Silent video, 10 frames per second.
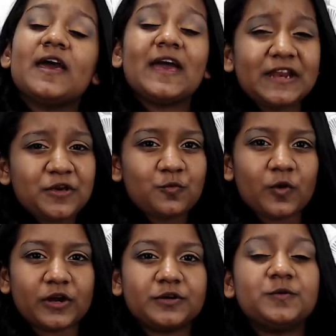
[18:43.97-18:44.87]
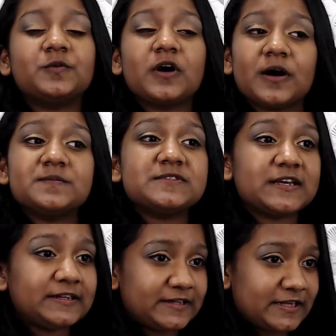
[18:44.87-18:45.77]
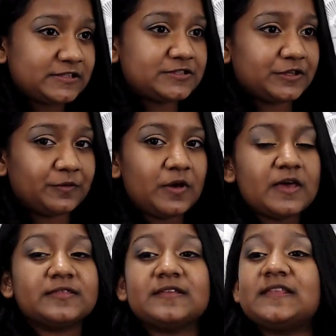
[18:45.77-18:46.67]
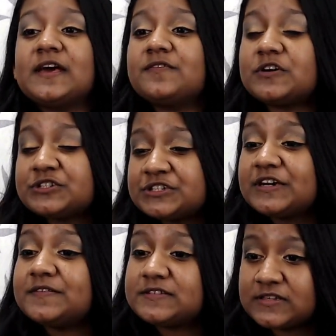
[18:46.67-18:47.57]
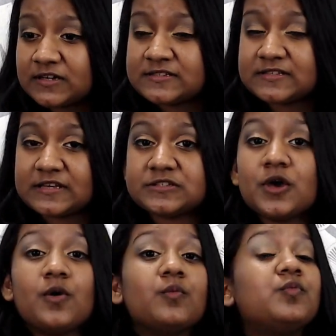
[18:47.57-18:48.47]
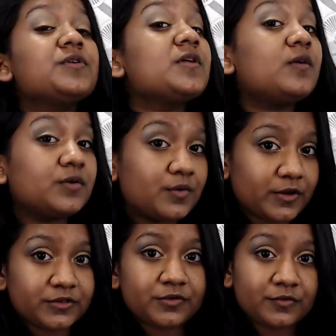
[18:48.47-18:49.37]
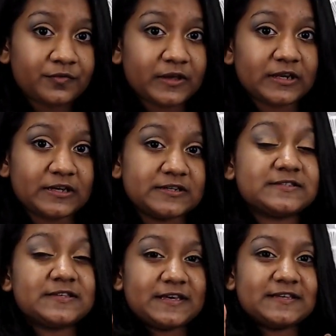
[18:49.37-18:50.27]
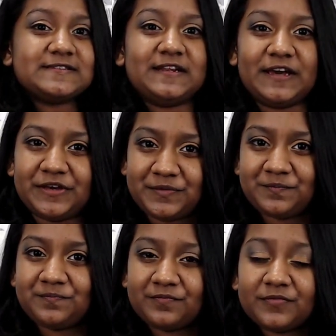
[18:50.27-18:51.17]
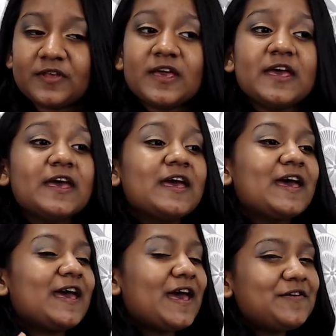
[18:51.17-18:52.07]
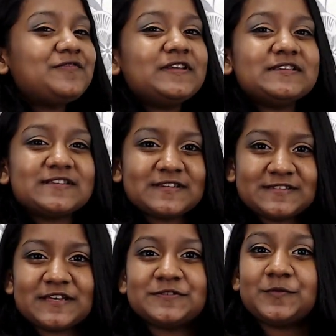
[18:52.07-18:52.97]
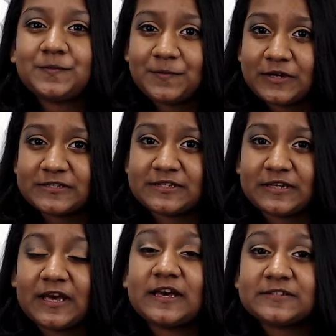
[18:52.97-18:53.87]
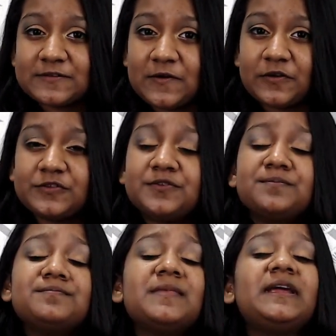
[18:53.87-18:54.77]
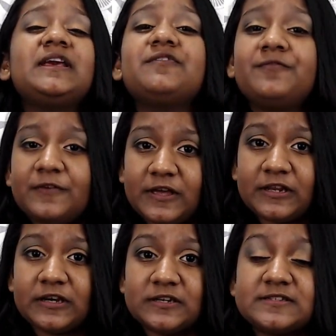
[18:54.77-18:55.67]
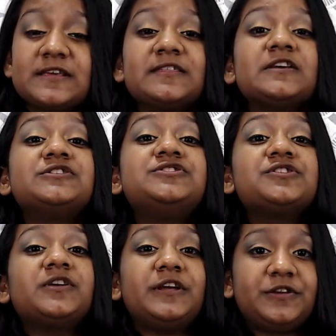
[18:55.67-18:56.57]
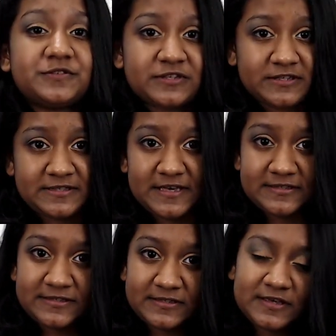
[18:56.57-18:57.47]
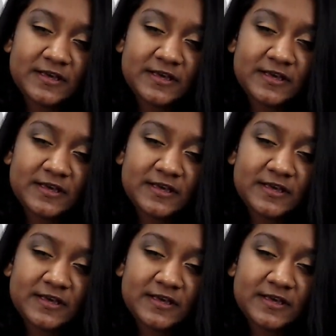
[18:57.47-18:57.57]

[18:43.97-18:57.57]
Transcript: Anyone who comes and tells you that they have achieved success without going through failures is lying. Every successful person has gone through many failures in their journey to success.